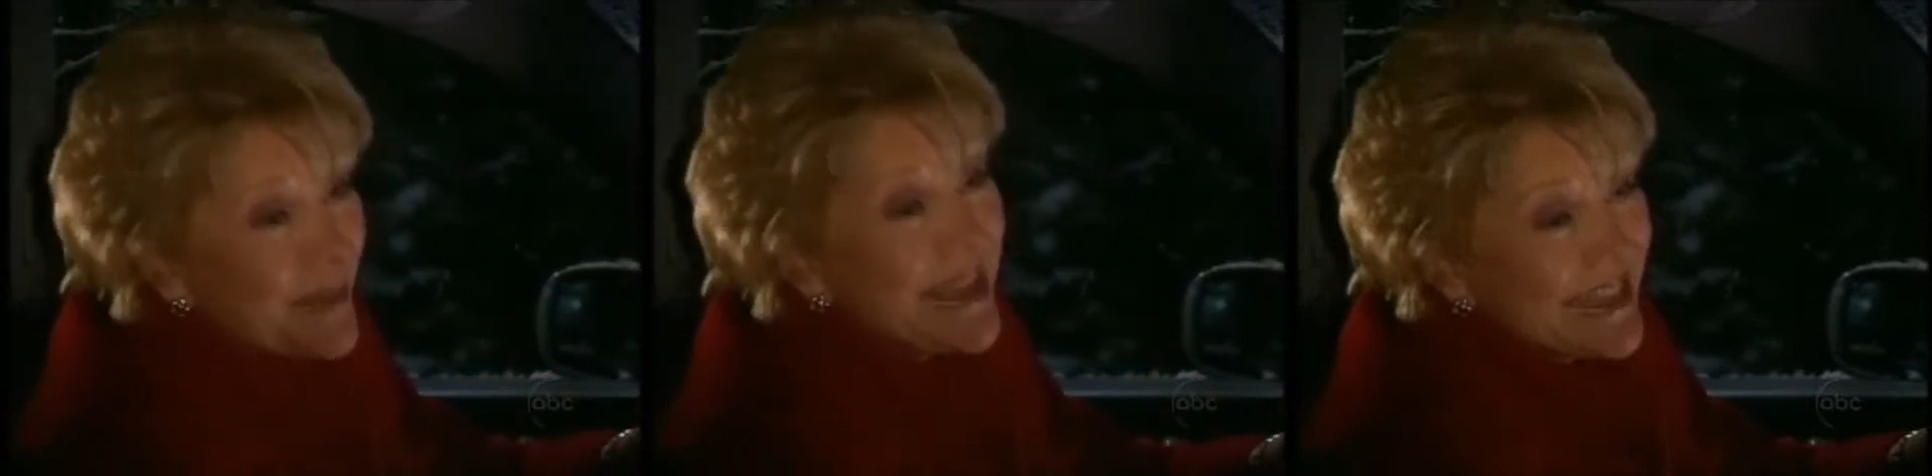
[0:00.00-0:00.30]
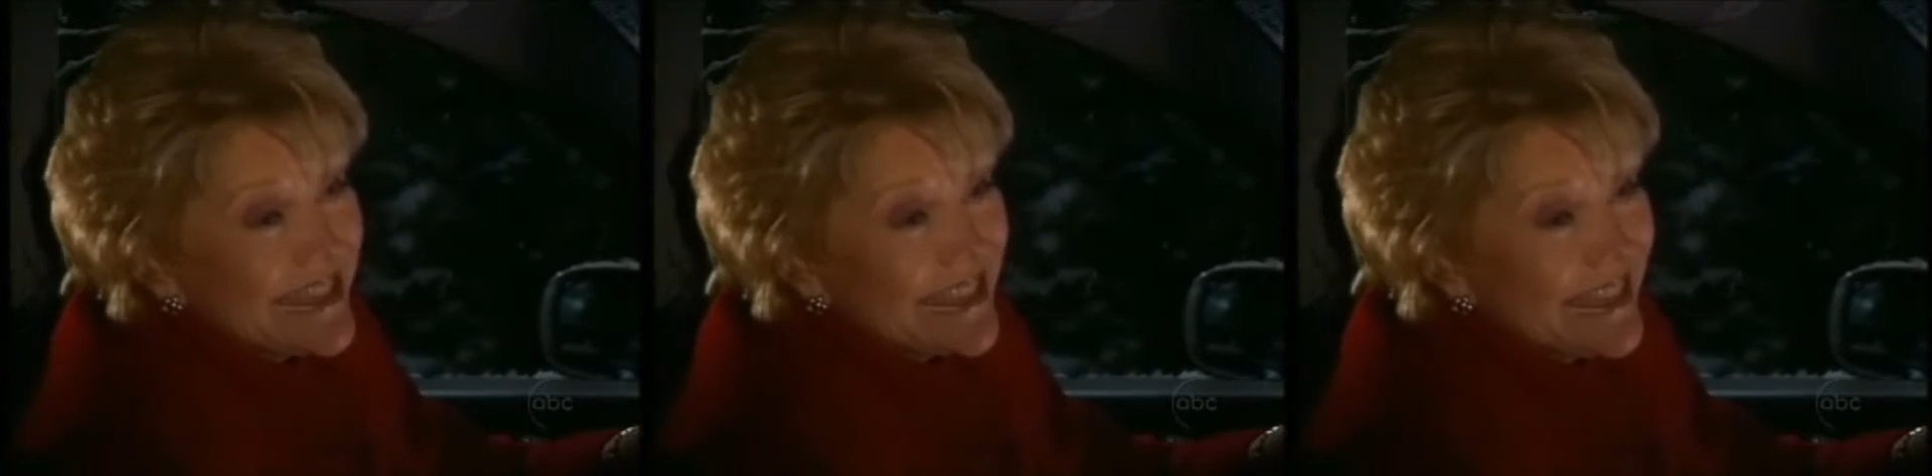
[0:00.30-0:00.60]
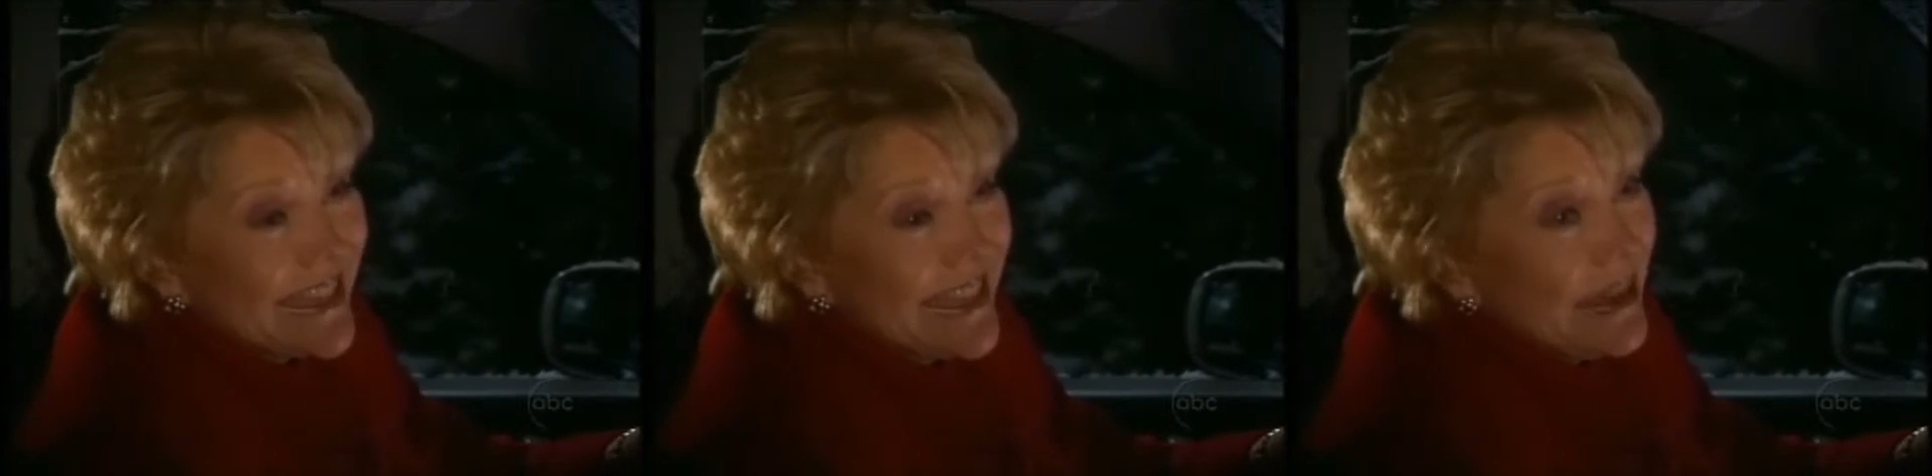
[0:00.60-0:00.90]
is,
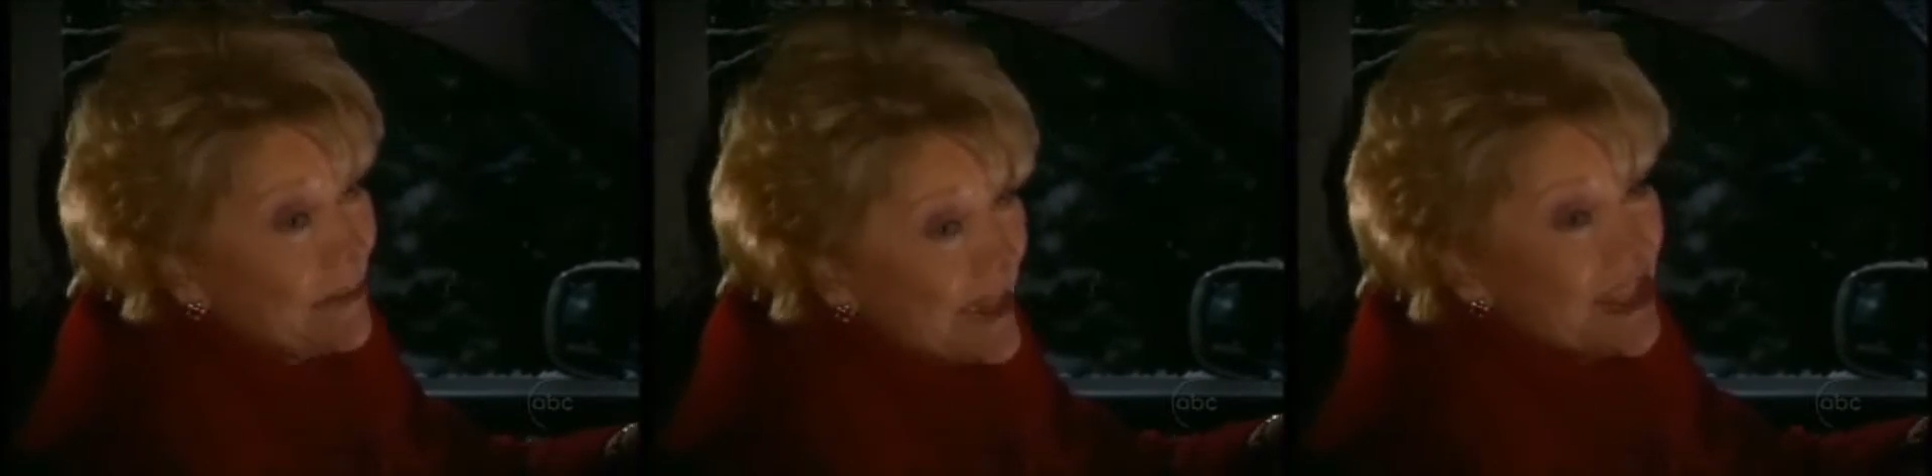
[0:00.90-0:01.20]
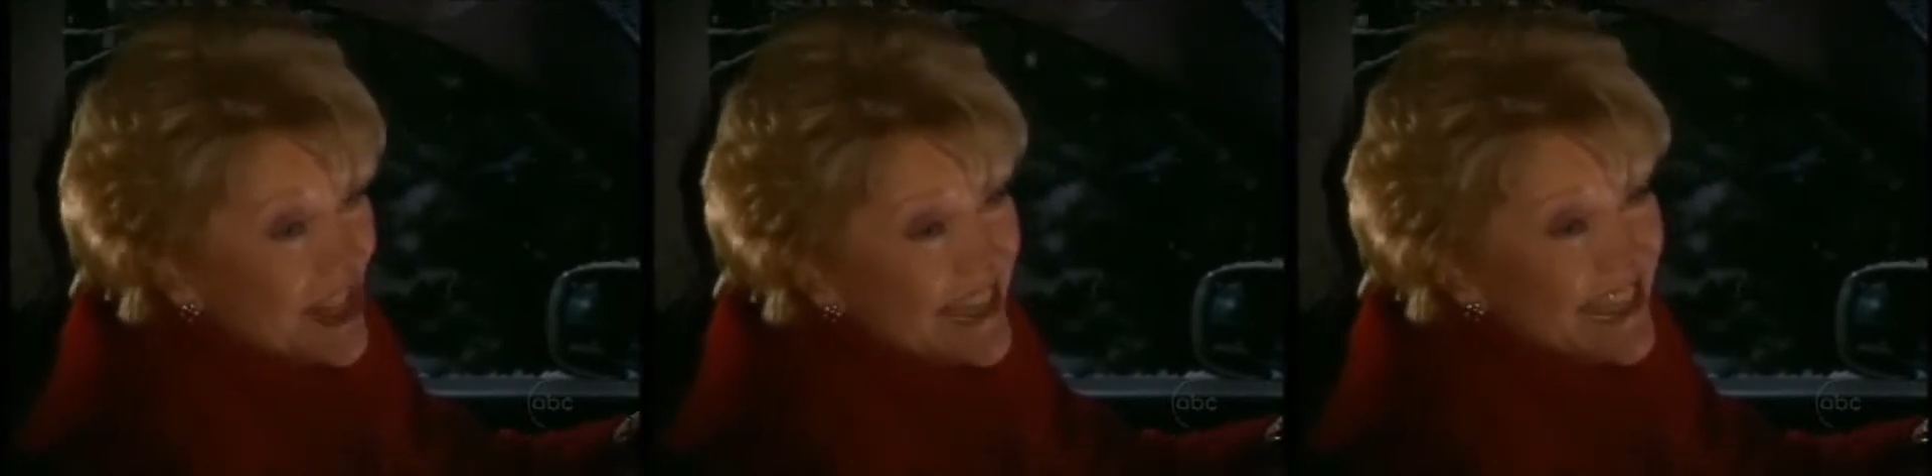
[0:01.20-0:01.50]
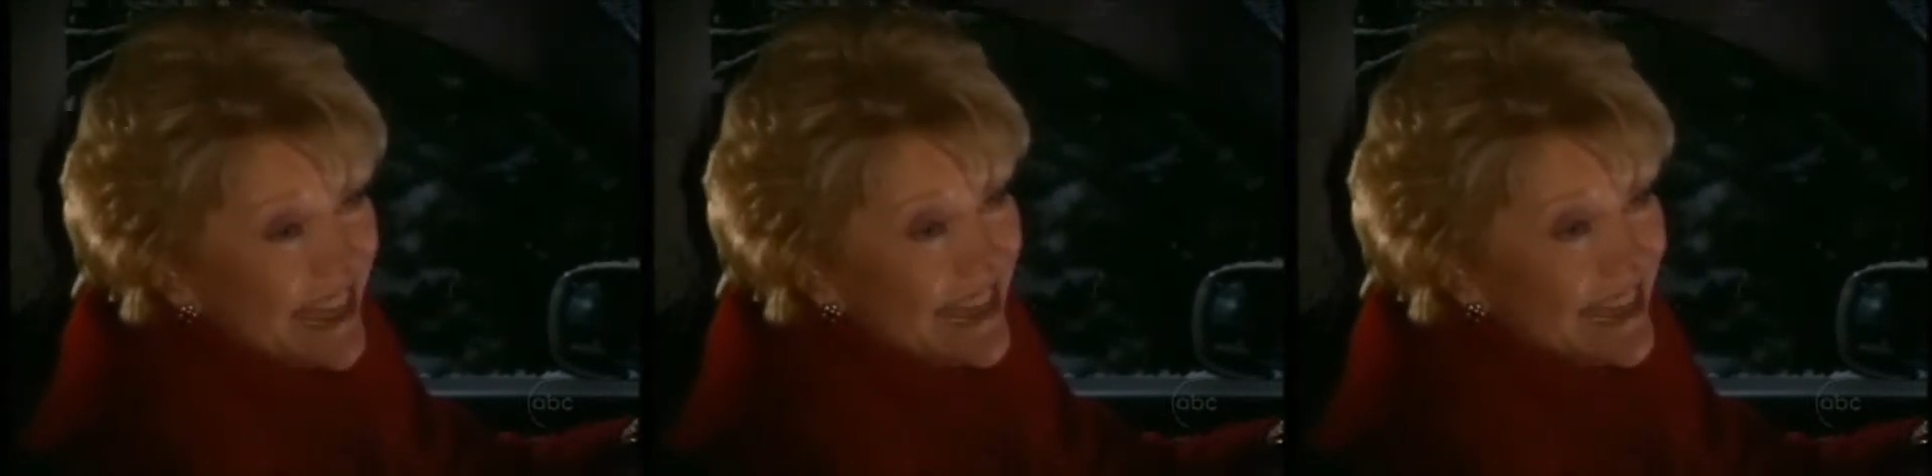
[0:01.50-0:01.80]
Miss
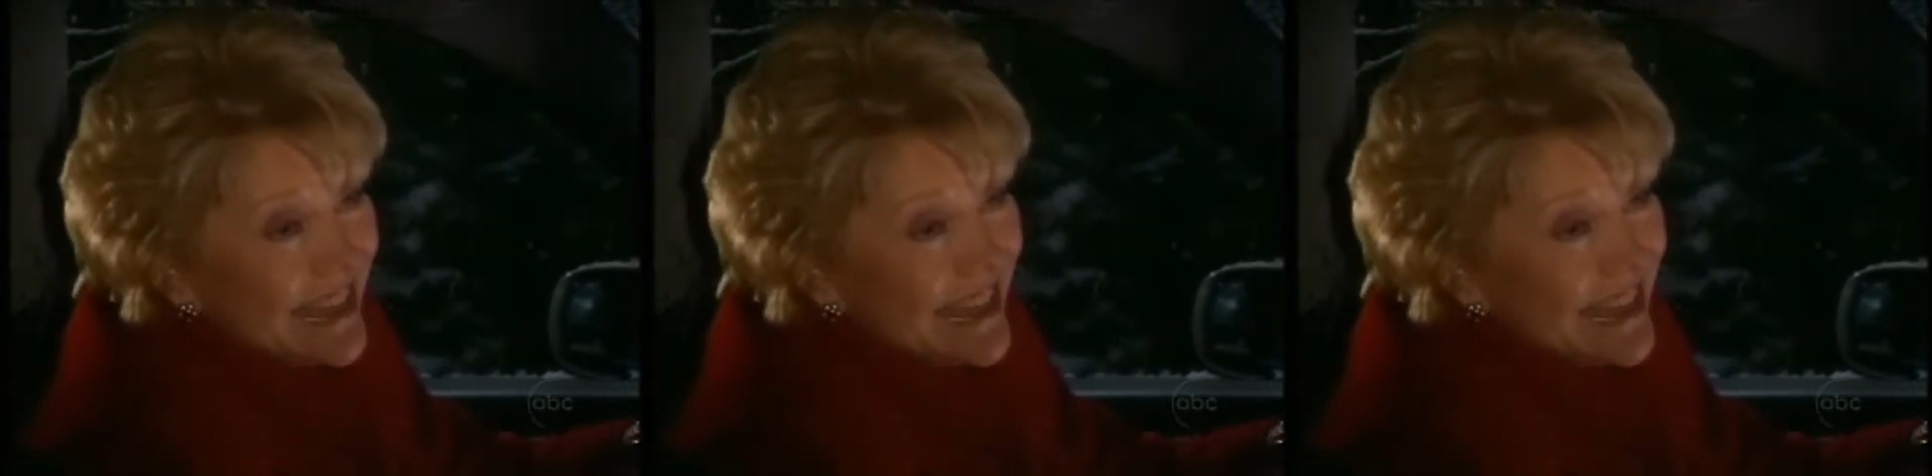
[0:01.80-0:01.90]
Jessica,